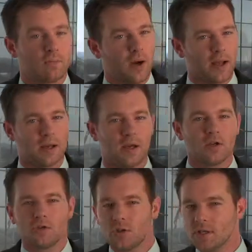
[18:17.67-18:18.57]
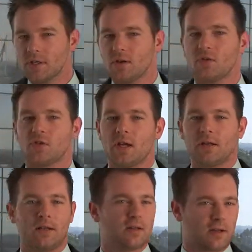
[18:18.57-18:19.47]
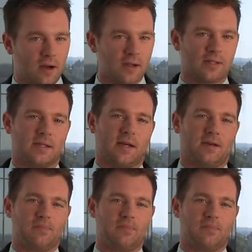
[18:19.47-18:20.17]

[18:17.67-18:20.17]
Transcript: but just understanding the concept